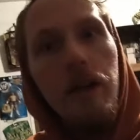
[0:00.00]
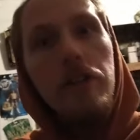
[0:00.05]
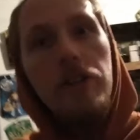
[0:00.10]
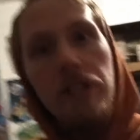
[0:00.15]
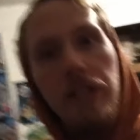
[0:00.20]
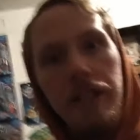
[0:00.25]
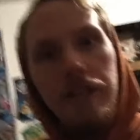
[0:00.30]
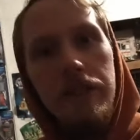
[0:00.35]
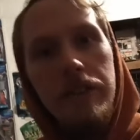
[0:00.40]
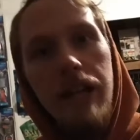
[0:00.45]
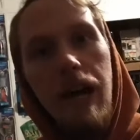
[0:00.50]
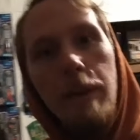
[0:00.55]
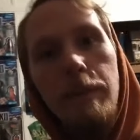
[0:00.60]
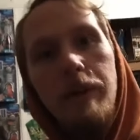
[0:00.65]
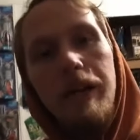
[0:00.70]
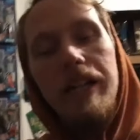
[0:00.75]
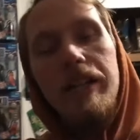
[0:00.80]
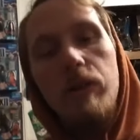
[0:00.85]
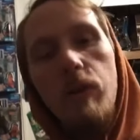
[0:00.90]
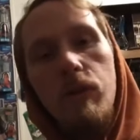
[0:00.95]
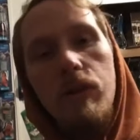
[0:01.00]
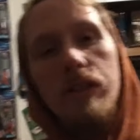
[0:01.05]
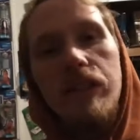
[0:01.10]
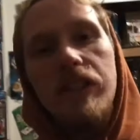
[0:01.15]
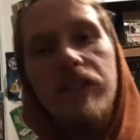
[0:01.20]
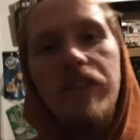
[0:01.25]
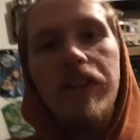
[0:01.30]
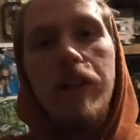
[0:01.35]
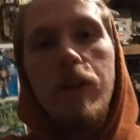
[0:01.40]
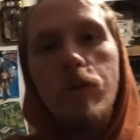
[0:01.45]
Check out the top right hand corner of
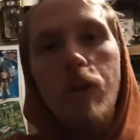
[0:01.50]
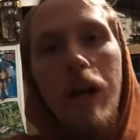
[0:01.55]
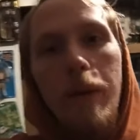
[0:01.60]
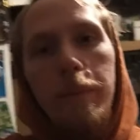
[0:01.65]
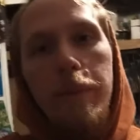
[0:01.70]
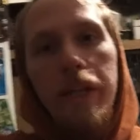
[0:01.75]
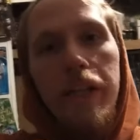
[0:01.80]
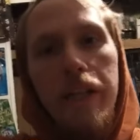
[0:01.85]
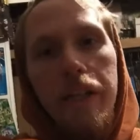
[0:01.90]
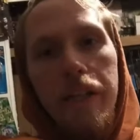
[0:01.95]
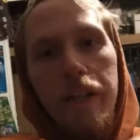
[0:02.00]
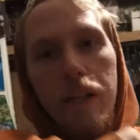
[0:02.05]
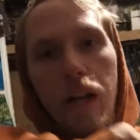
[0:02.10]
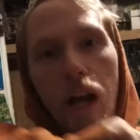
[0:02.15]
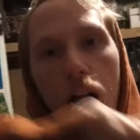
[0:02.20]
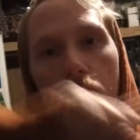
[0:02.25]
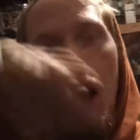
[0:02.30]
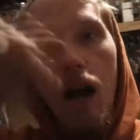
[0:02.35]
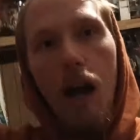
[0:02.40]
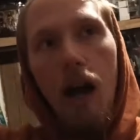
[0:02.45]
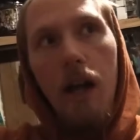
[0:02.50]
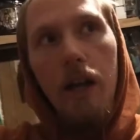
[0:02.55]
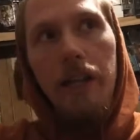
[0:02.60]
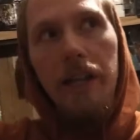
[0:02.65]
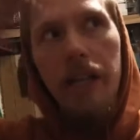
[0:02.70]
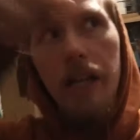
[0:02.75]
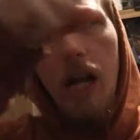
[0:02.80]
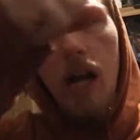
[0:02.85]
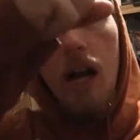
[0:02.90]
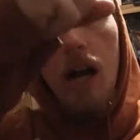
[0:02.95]
this video, right up here,
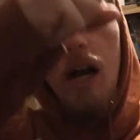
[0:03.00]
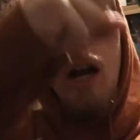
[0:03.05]
here,